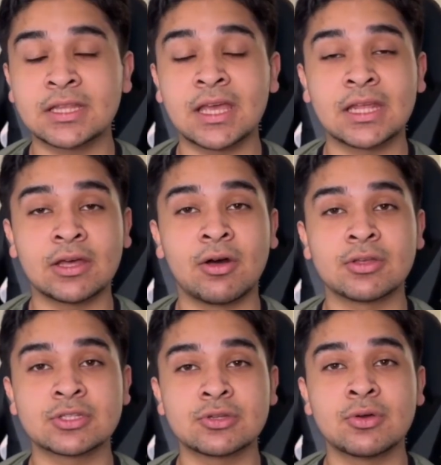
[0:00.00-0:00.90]
and
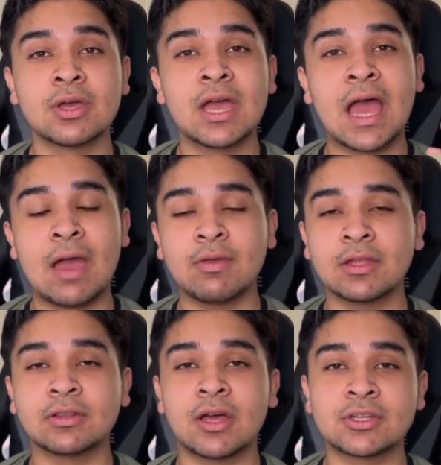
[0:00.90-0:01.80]
also how you can
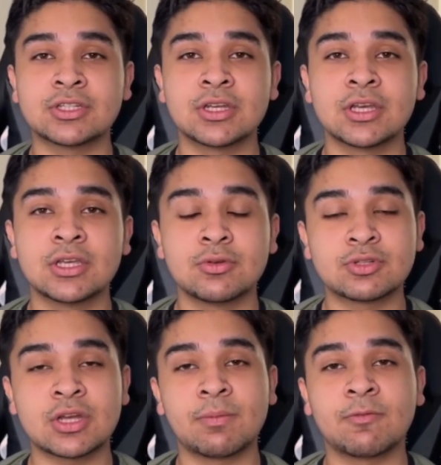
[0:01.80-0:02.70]
launch your
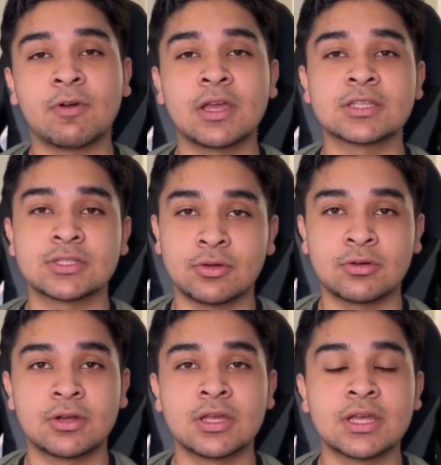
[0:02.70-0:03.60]
Shopify store.
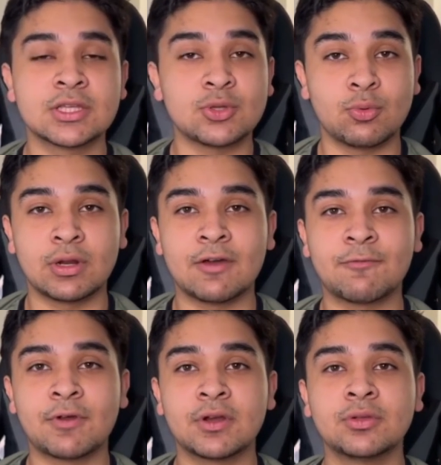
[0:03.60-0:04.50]
So without
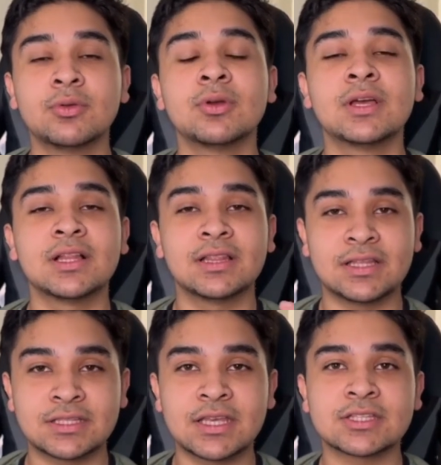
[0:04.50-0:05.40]
further ado, let's
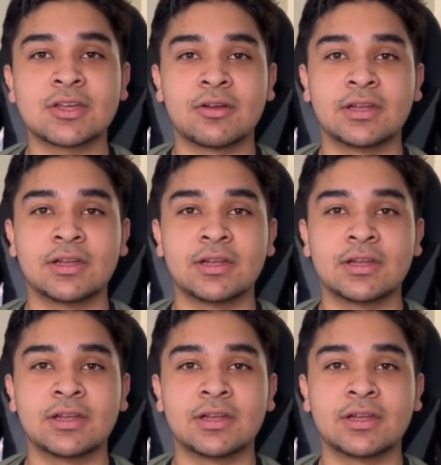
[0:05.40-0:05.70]
get started.